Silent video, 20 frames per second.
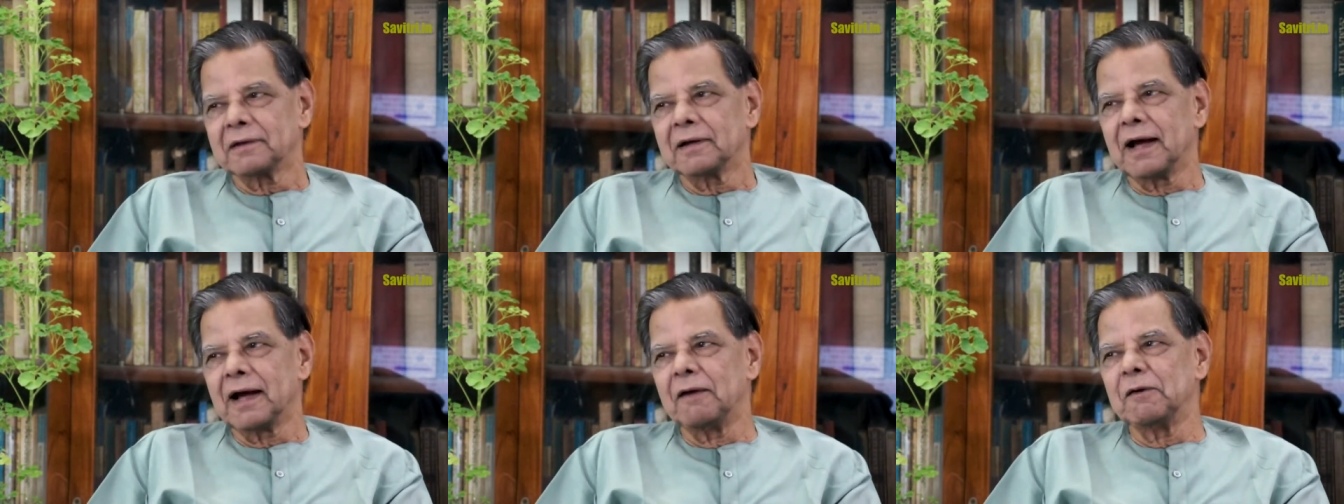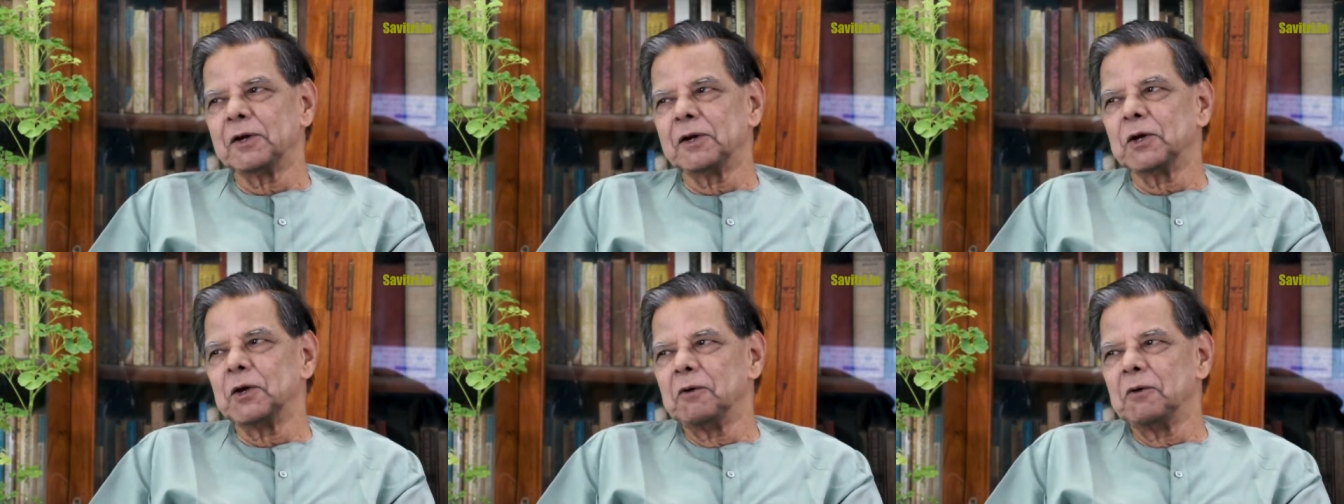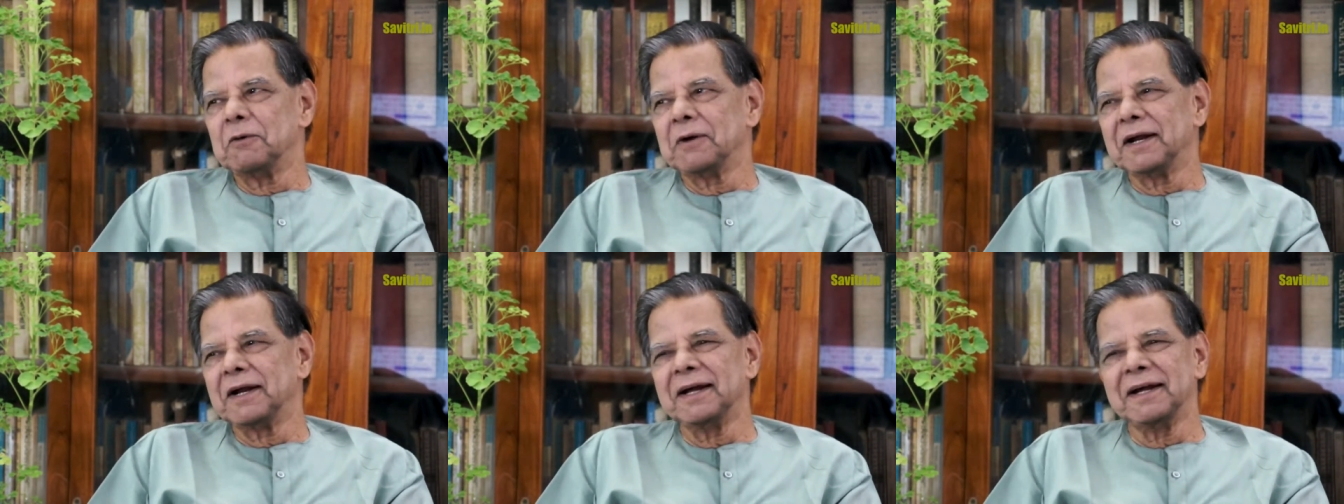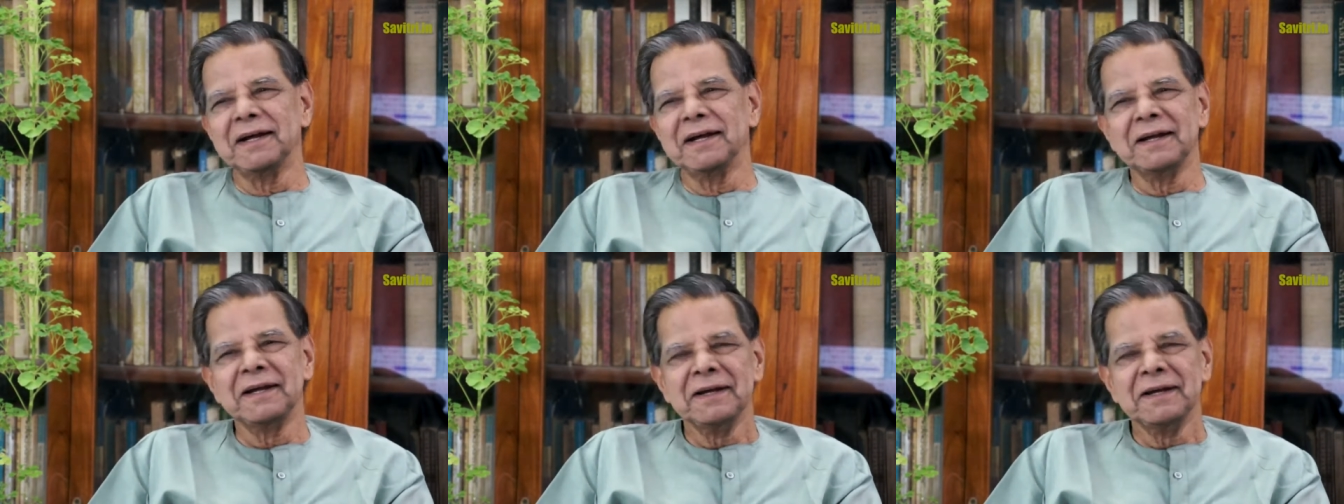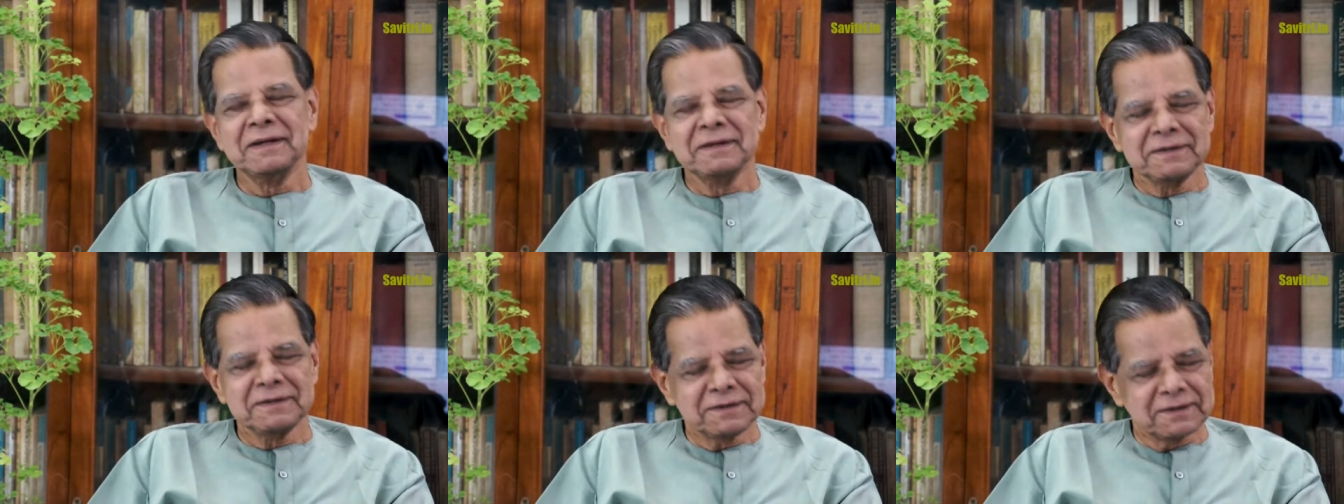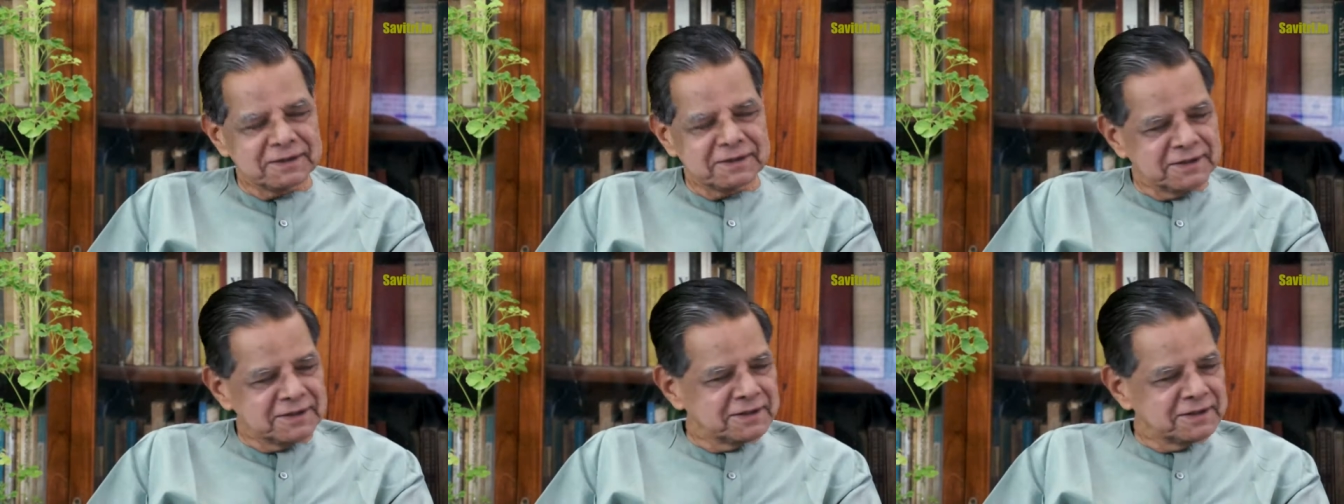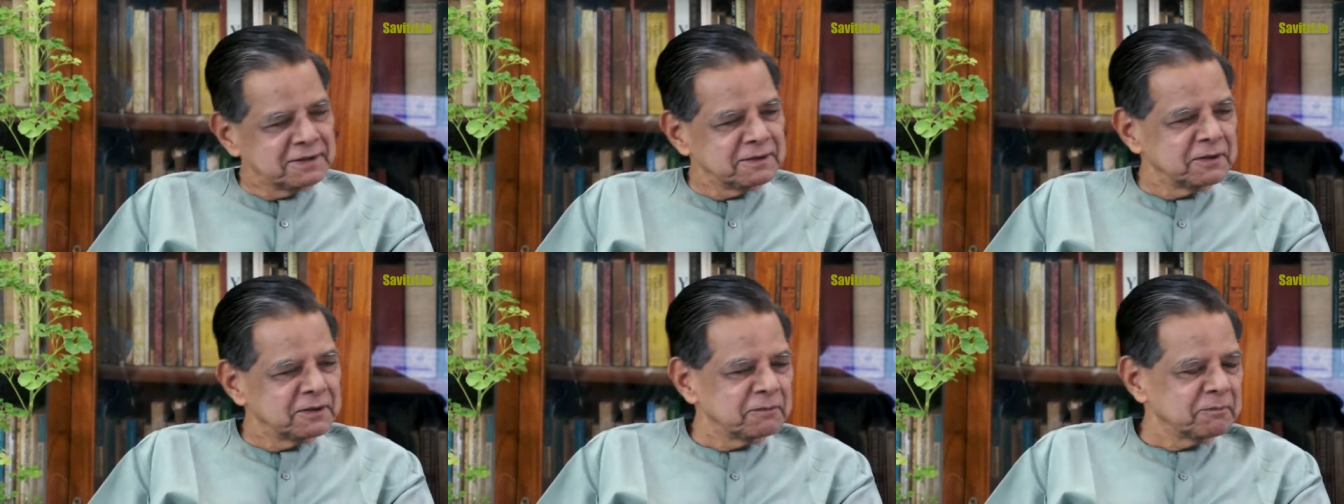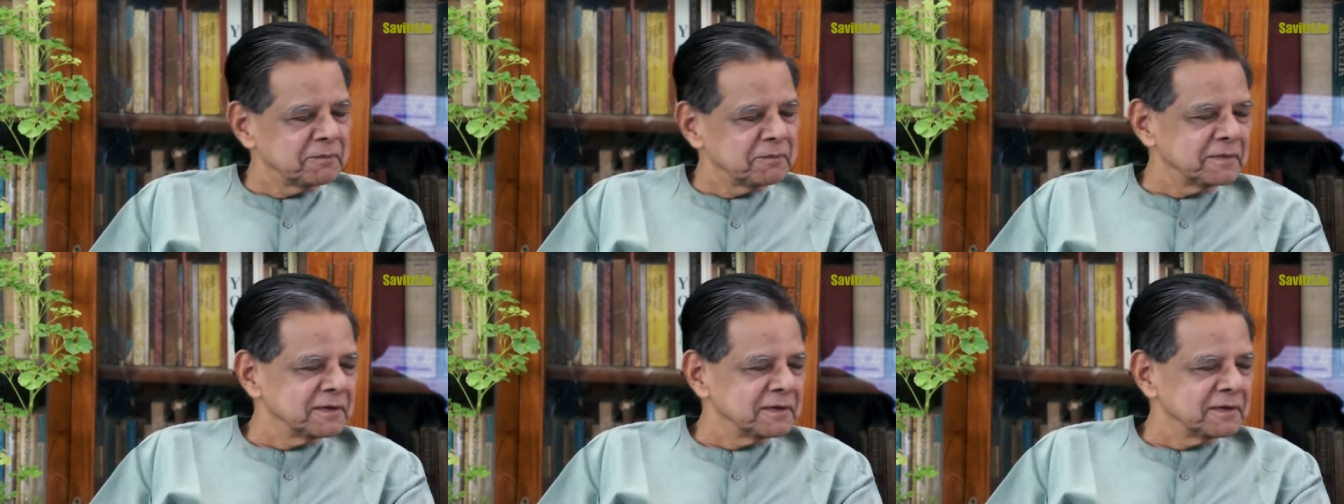I will give very, uh,